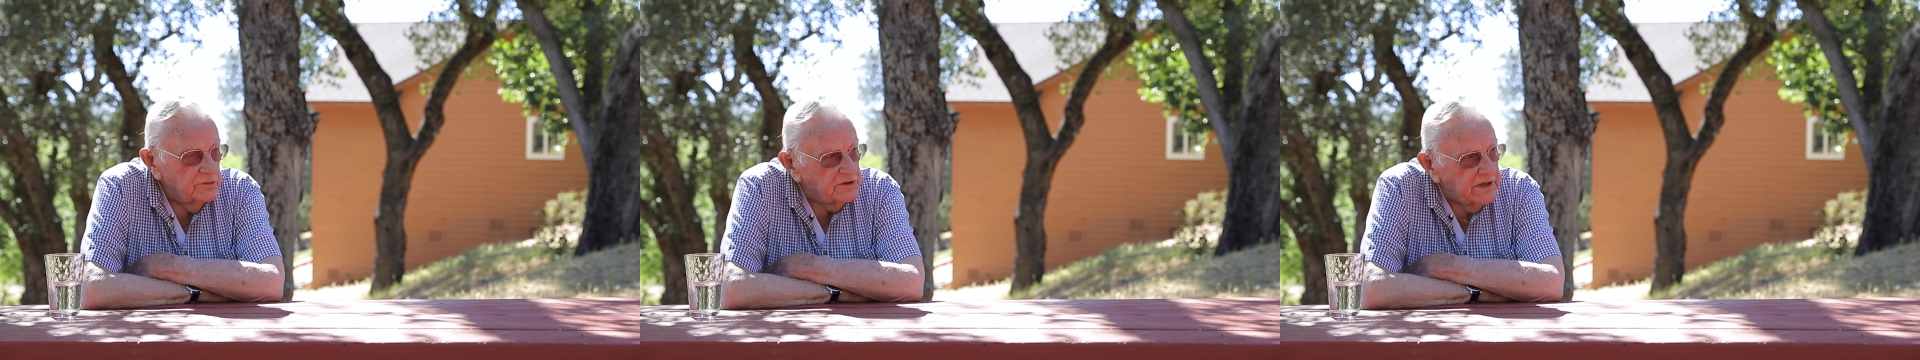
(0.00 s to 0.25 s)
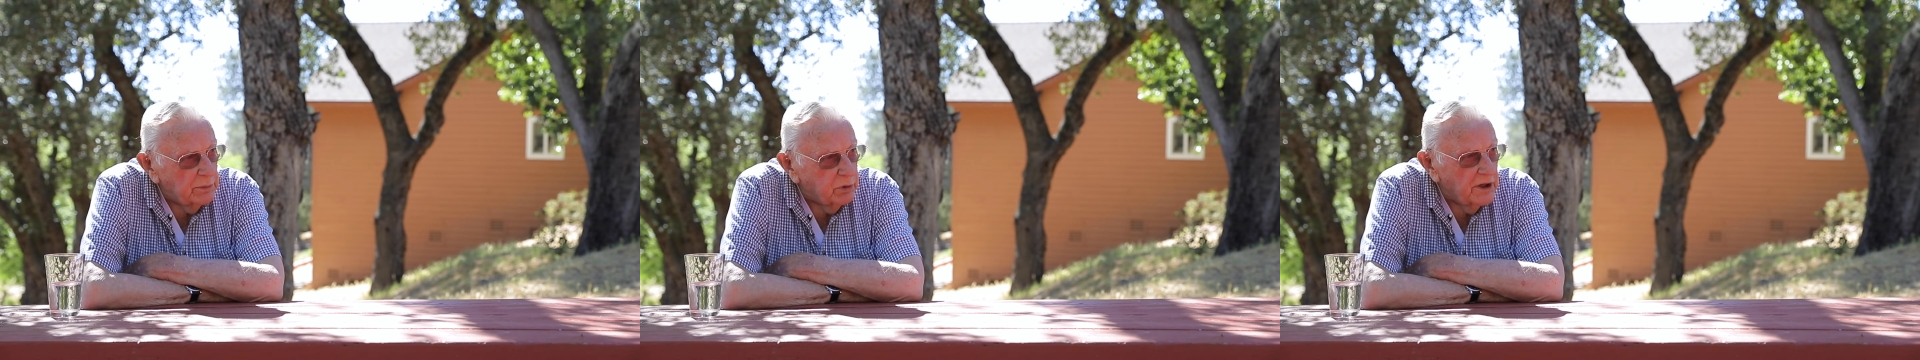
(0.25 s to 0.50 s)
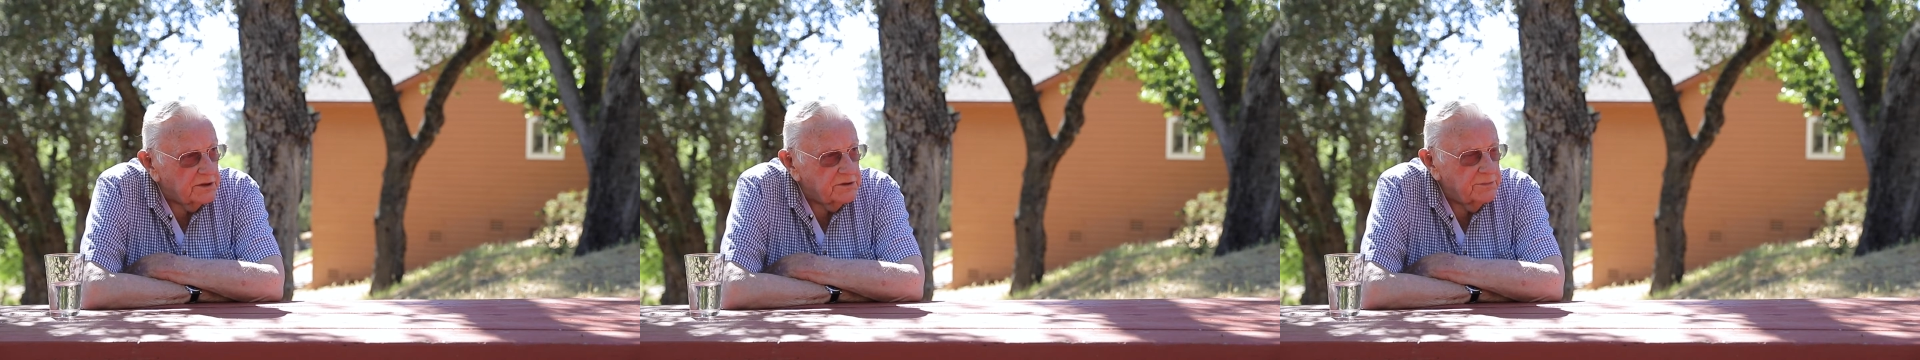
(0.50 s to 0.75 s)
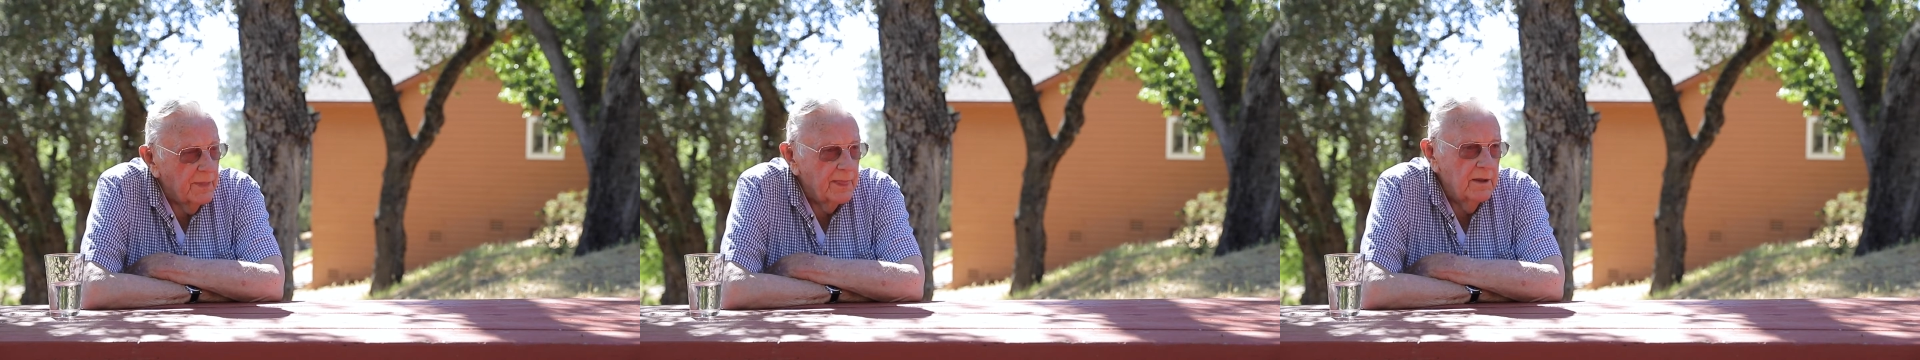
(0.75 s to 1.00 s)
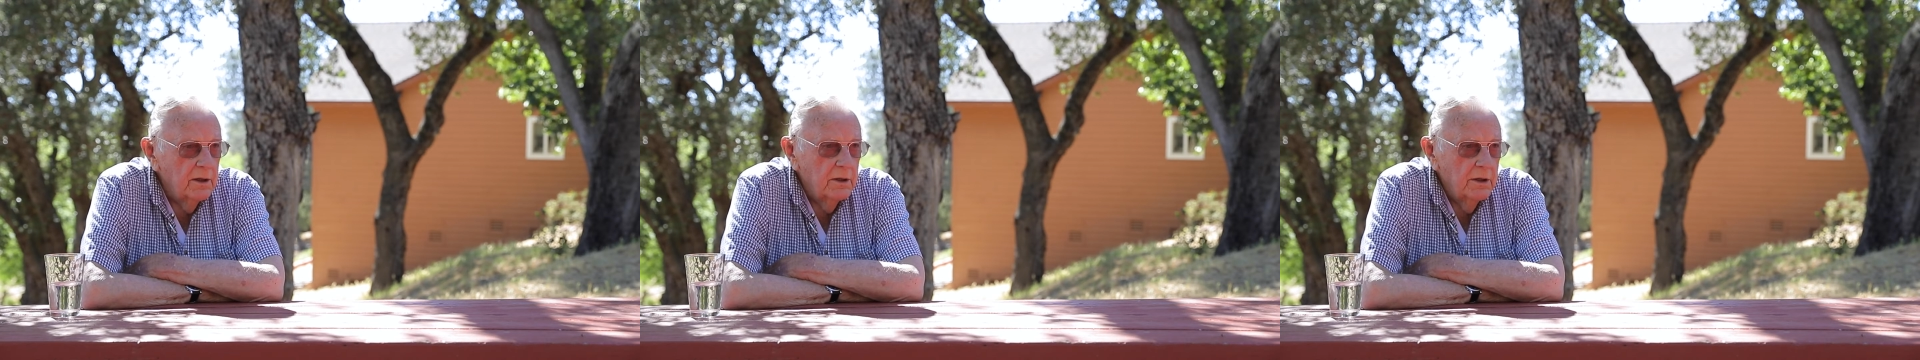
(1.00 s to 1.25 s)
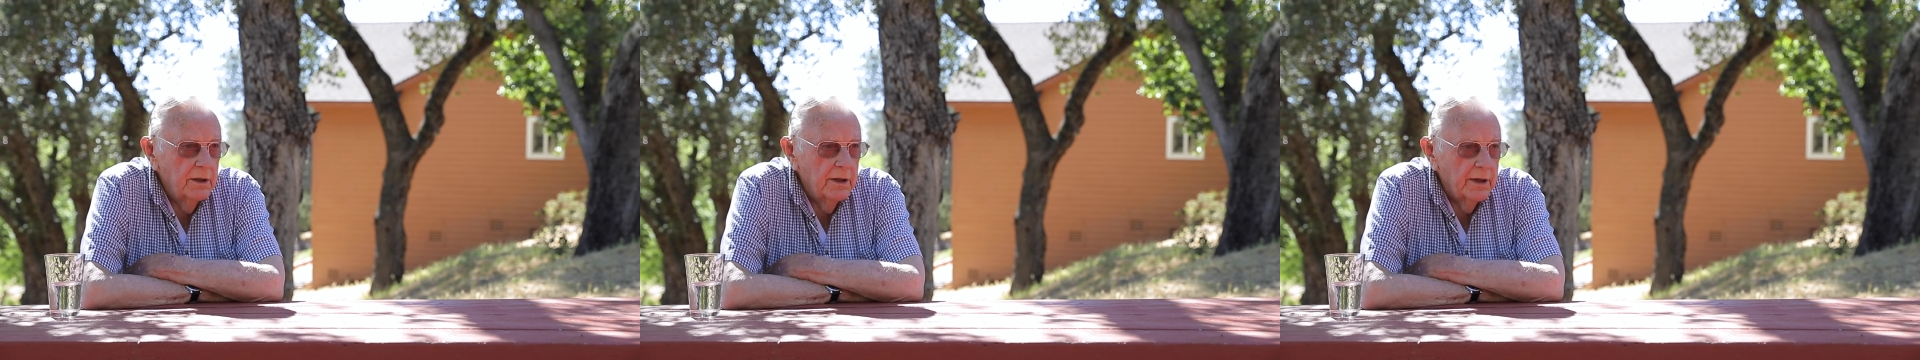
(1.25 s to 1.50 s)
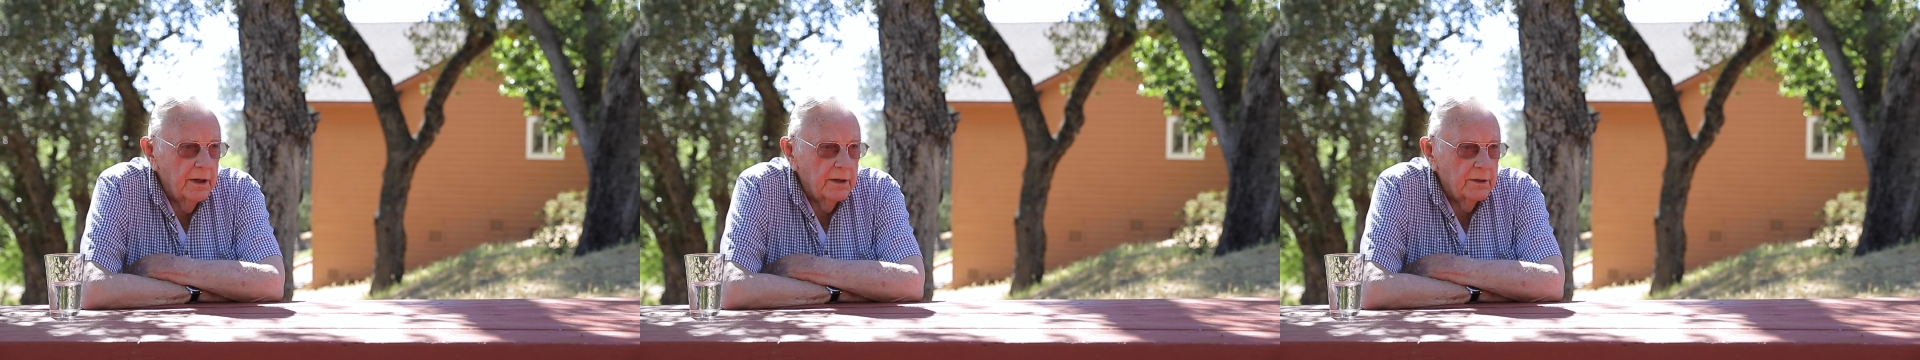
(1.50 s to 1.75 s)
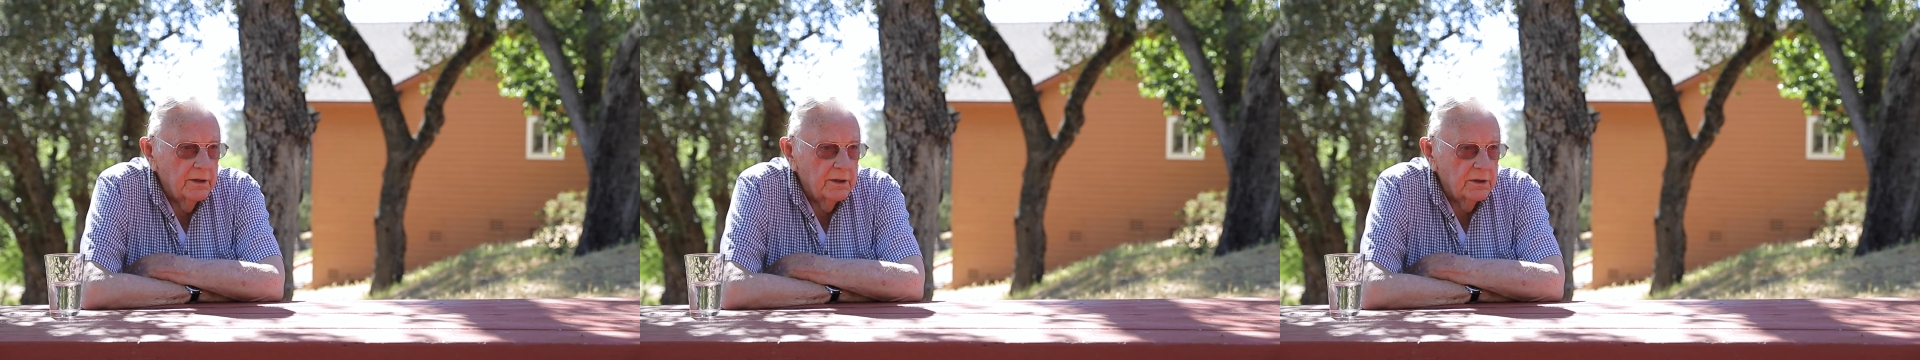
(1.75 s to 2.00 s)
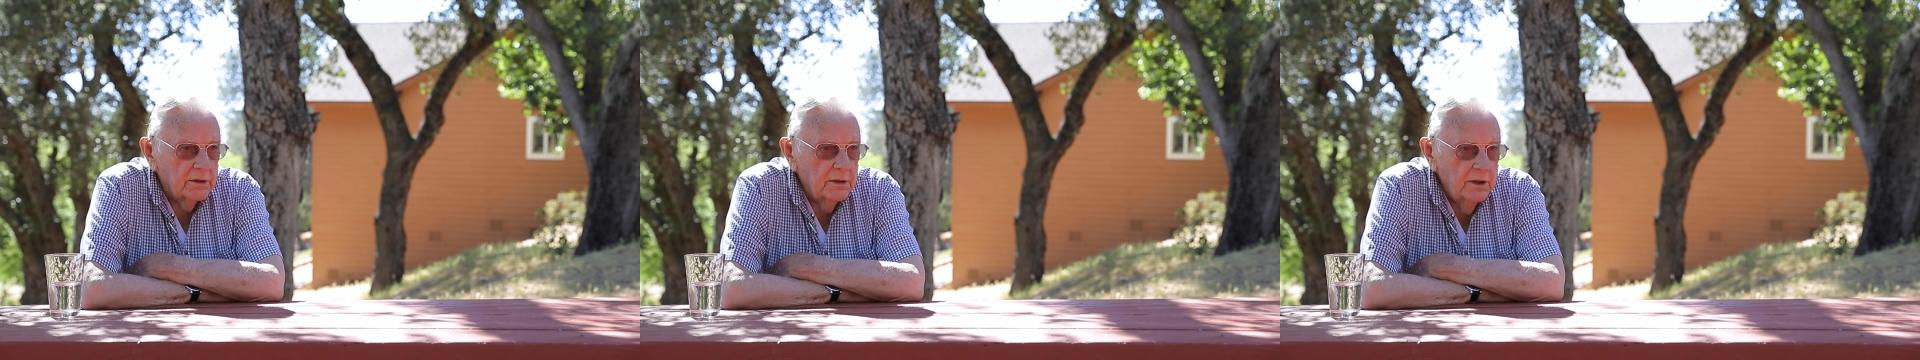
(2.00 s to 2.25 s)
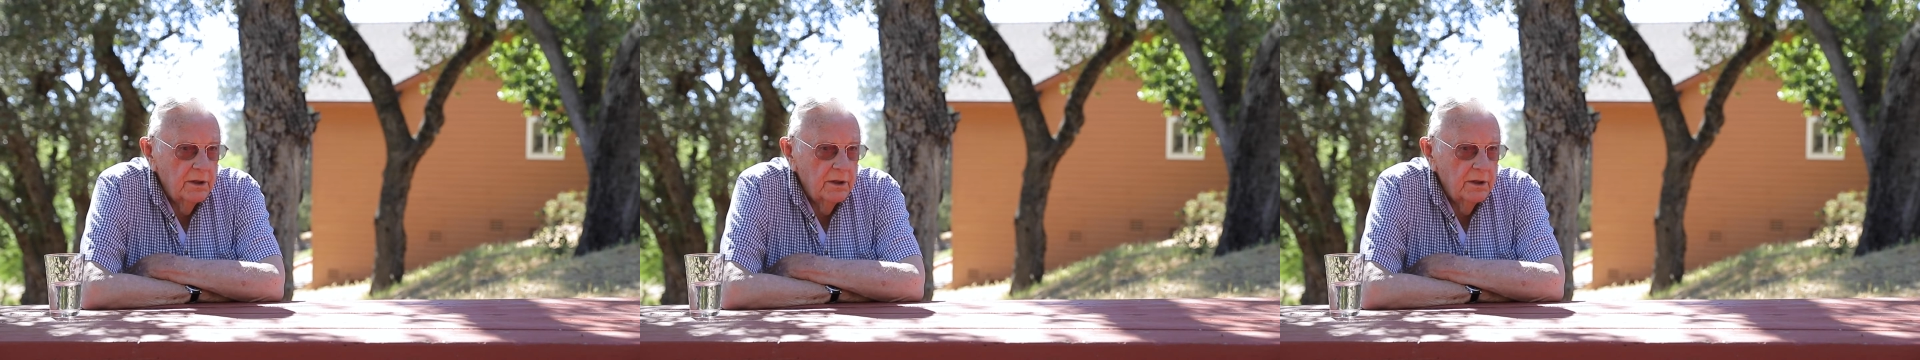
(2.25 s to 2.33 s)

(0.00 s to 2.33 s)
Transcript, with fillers: C plus and uh,